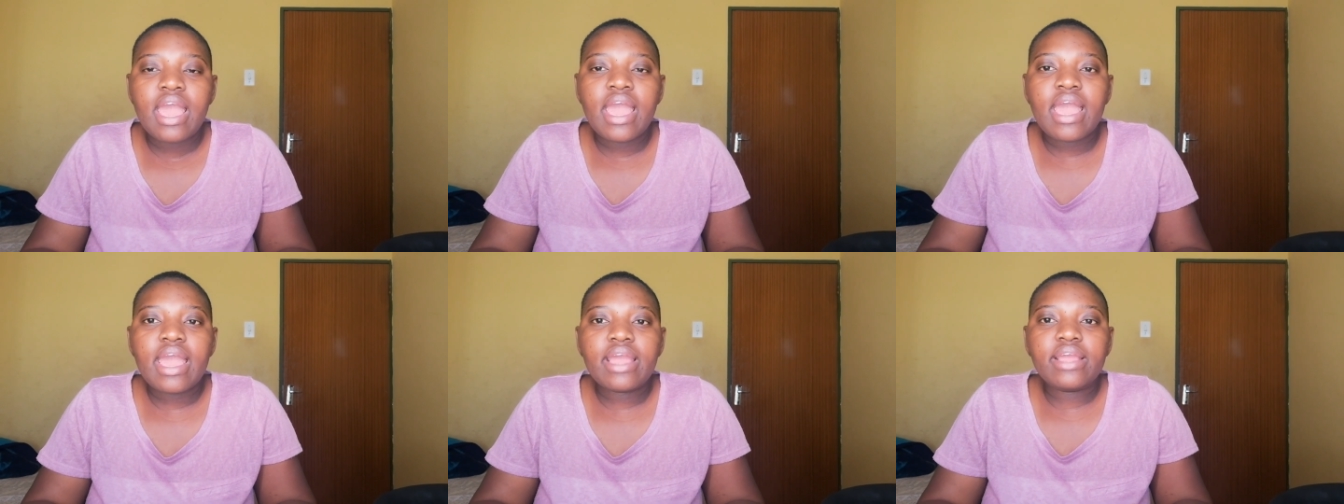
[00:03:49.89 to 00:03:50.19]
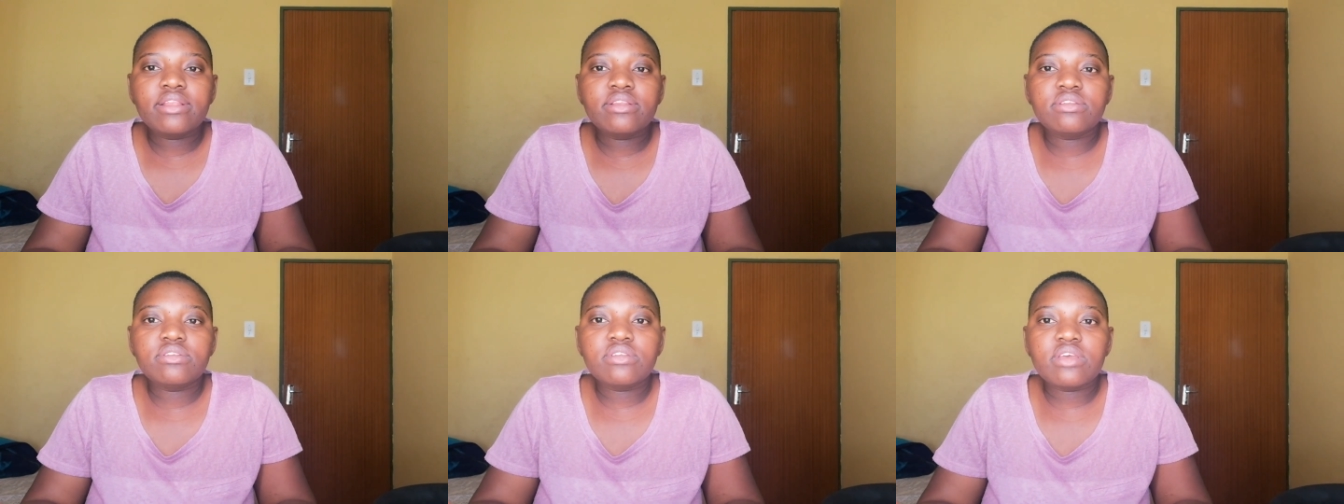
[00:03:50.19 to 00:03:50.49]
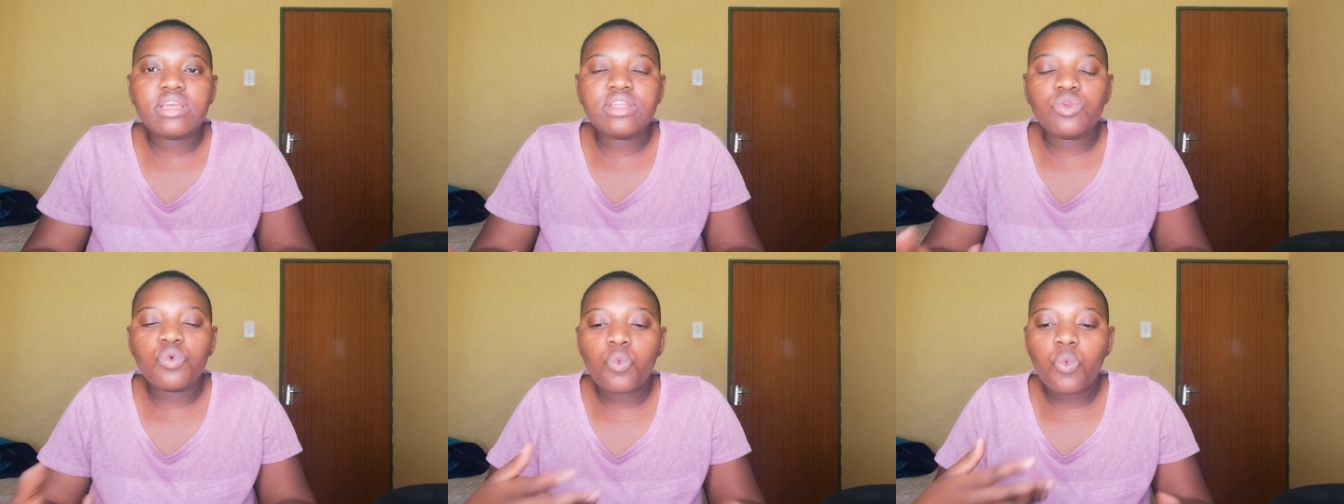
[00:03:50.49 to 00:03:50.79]

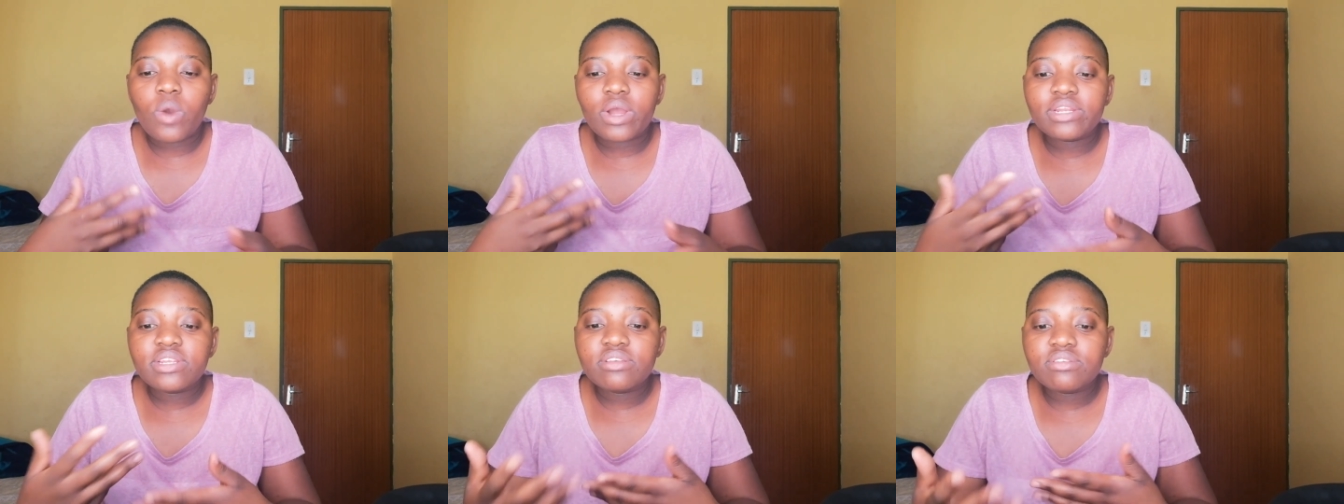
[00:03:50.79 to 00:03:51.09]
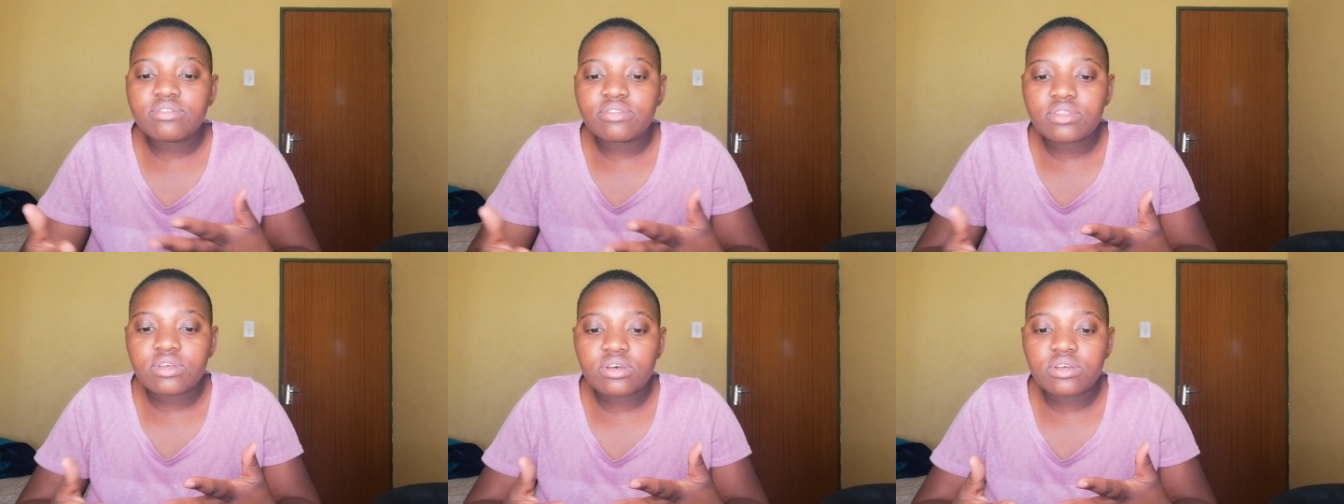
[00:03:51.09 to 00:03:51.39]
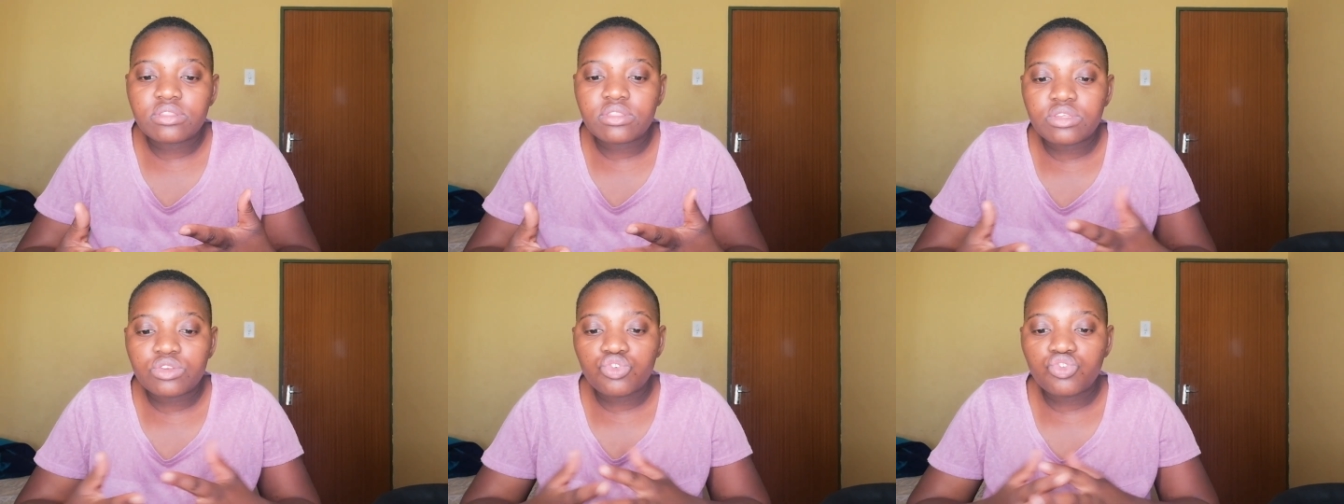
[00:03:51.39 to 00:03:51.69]
and what is
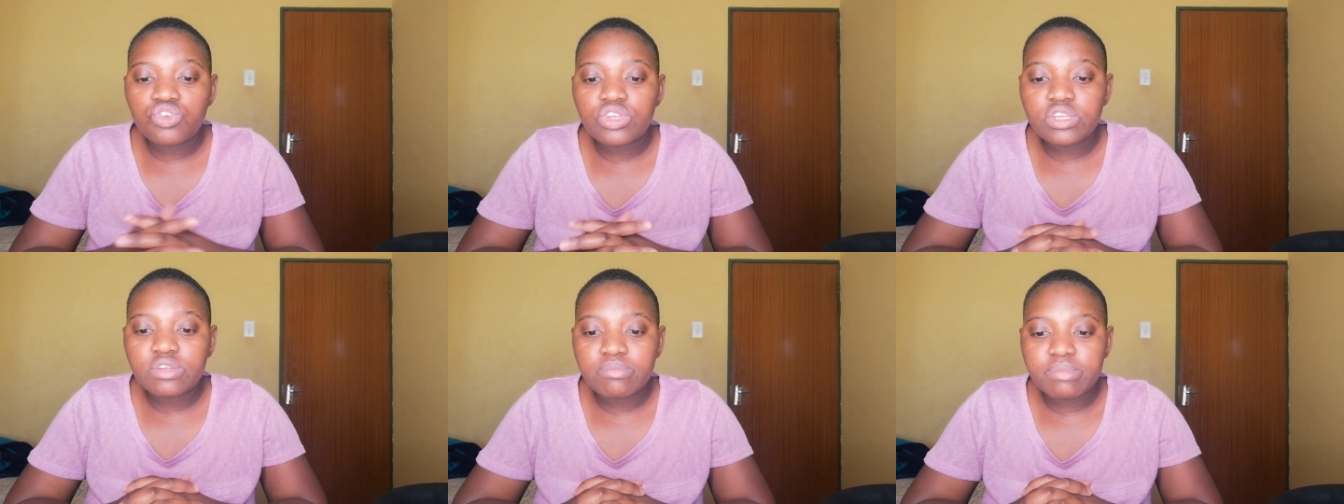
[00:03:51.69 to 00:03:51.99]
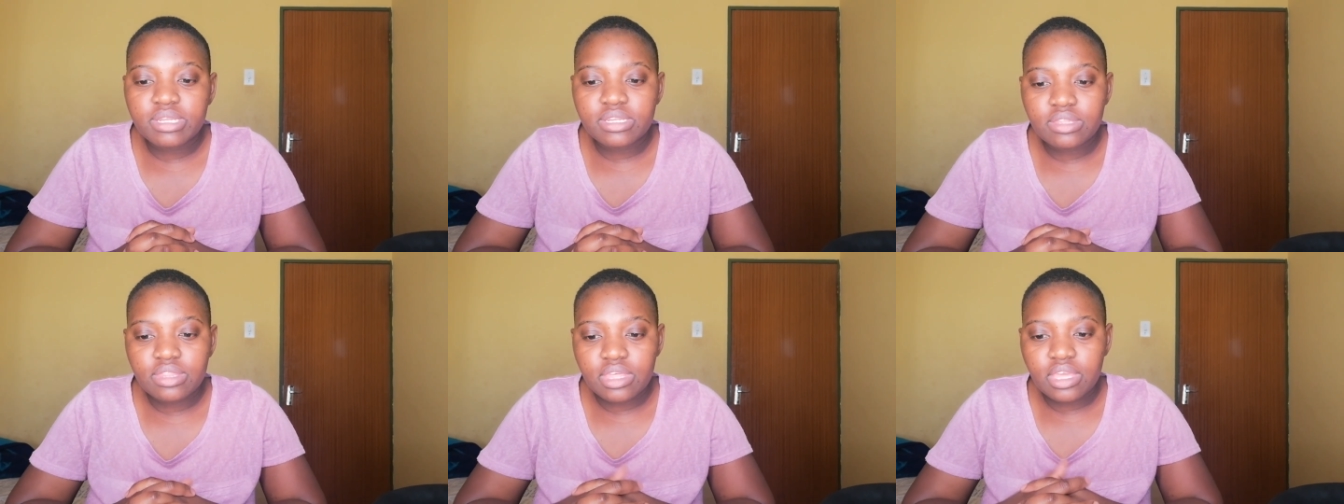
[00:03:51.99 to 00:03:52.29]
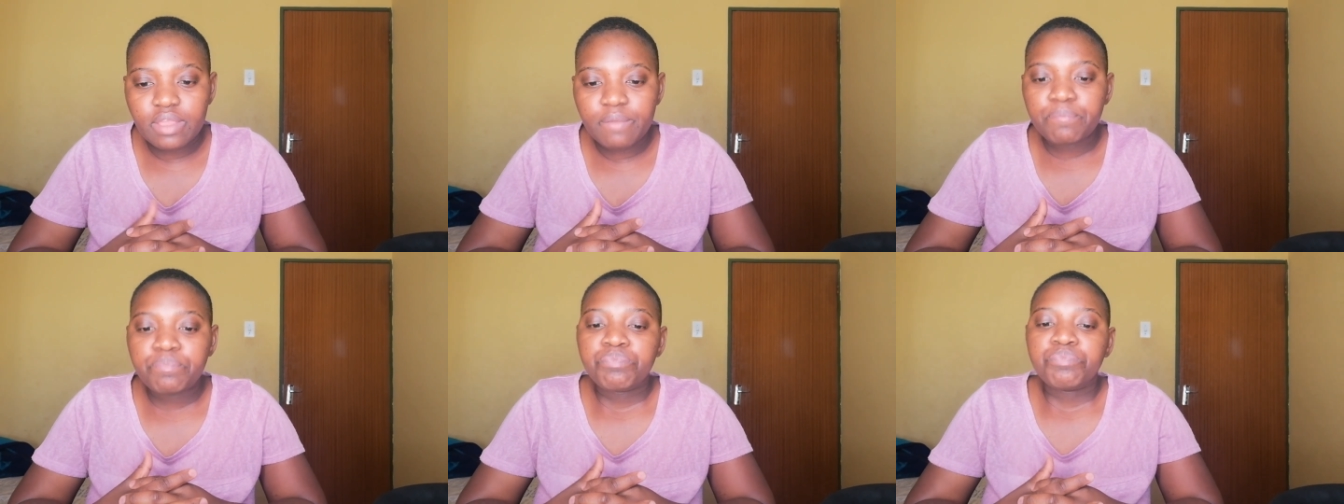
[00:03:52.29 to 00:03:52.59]
the treatment
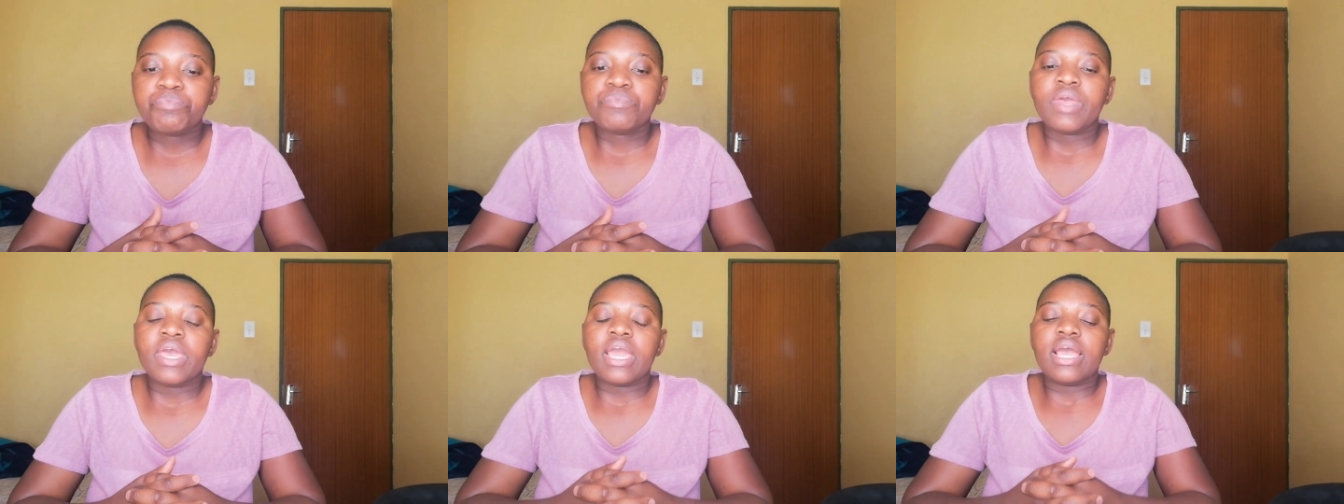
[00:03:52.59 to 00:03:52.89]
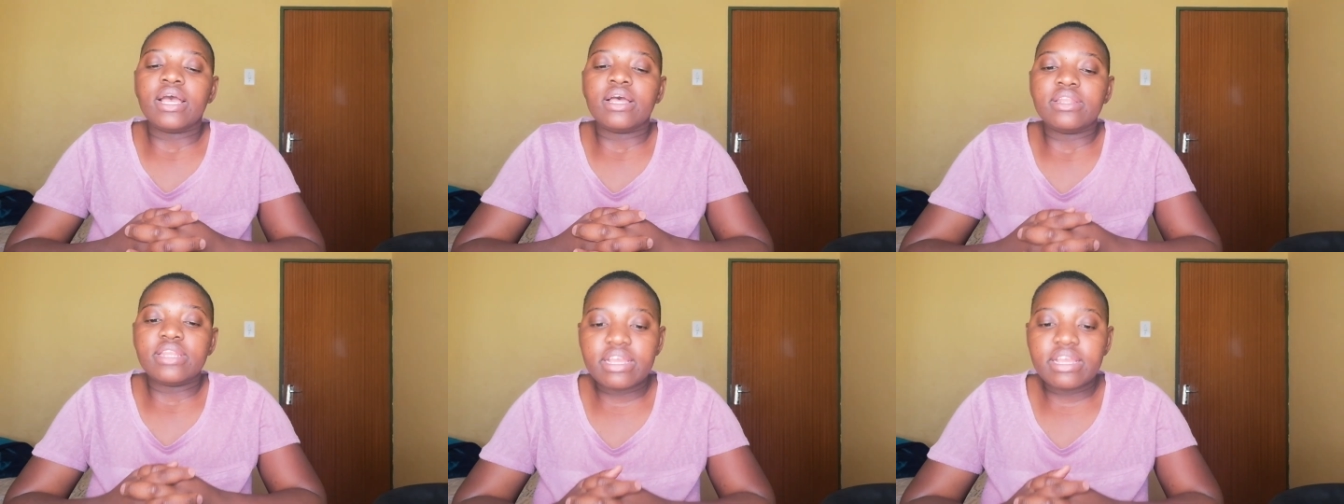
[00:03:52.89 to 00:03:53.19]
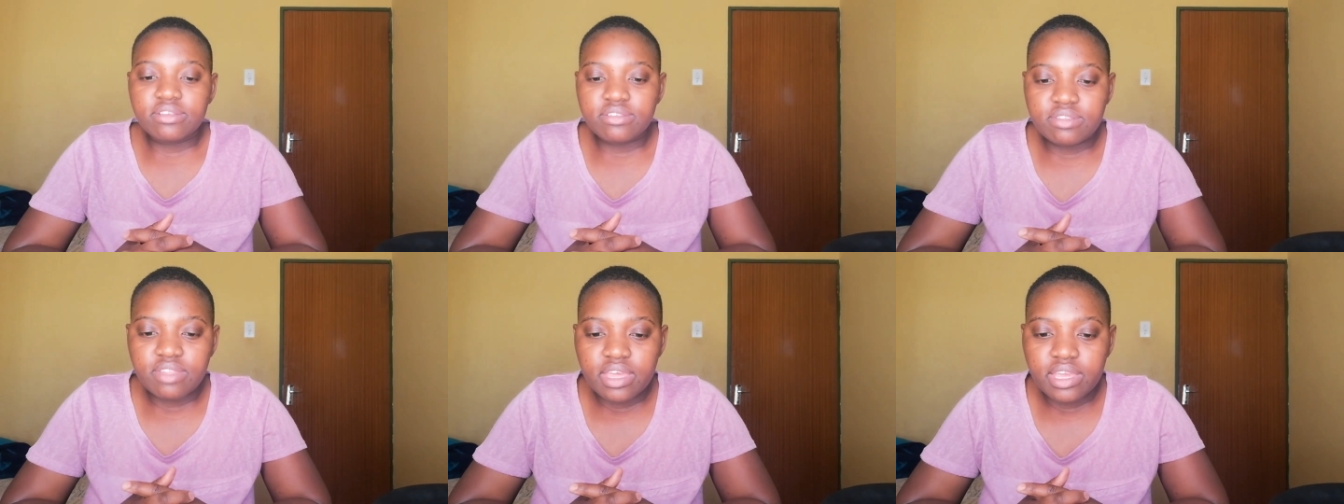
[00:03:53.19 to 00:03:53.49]
there?
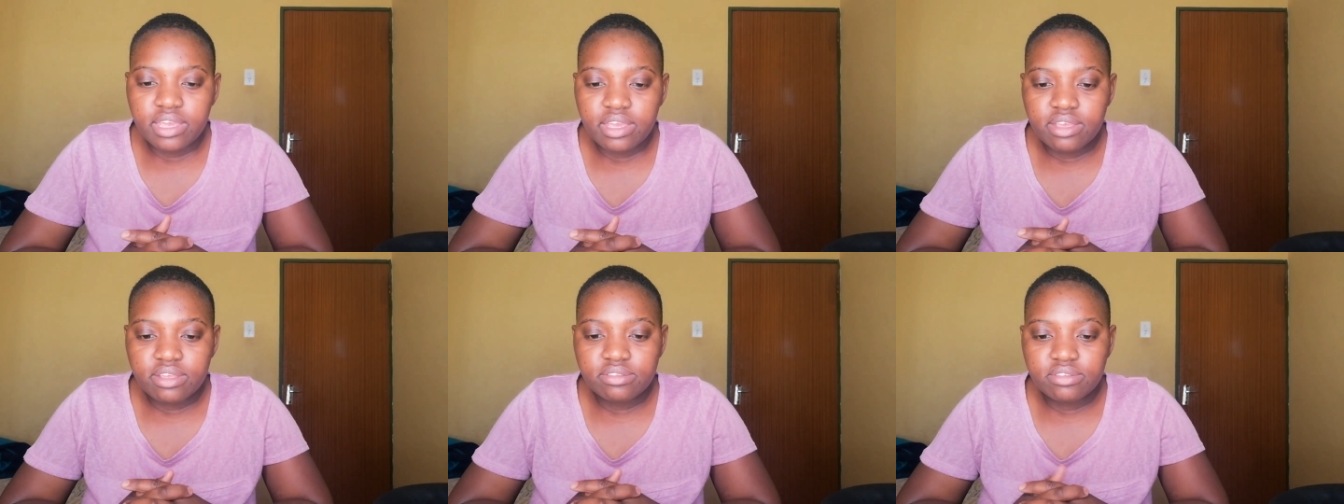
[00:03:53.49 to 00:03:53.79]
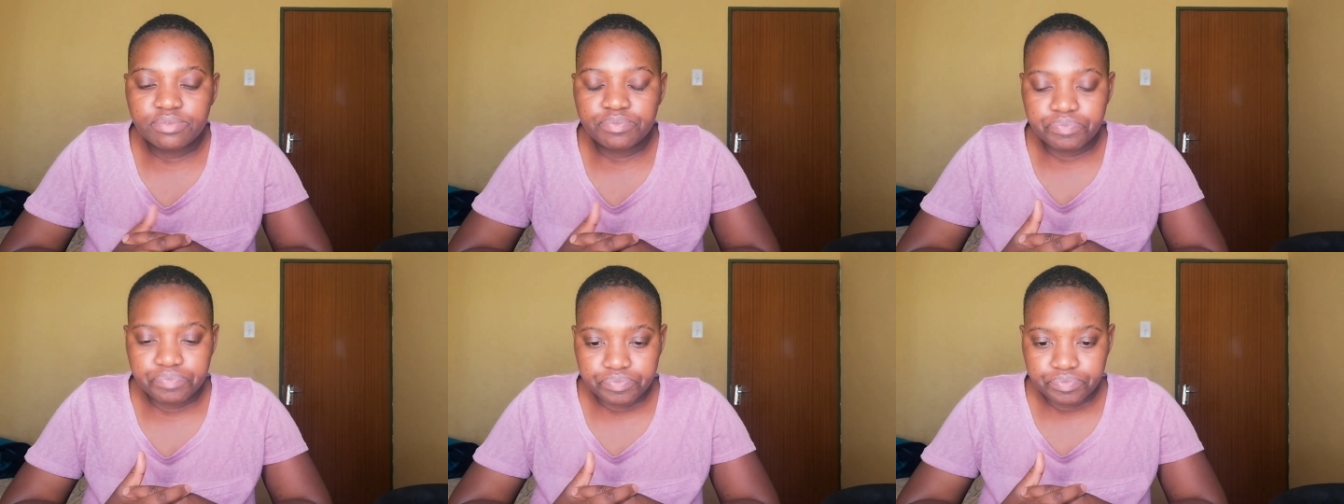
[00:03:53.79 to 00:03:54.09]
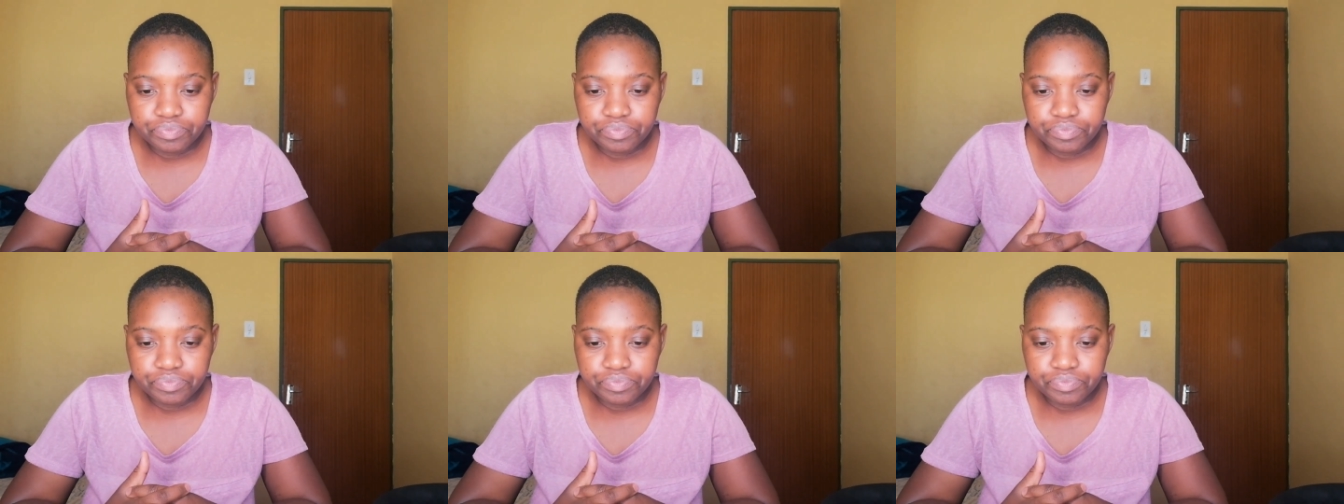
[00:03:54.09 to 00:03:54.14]
Next thing is,